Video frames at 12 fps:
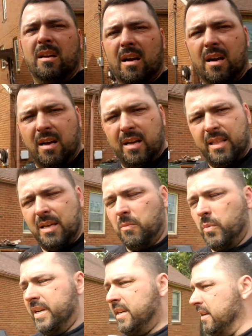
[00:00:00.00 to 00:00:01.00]
and
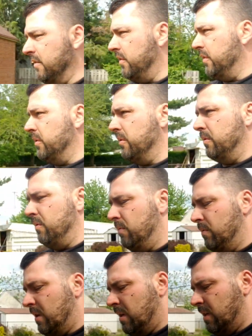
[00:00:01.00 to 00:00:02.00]
then we can do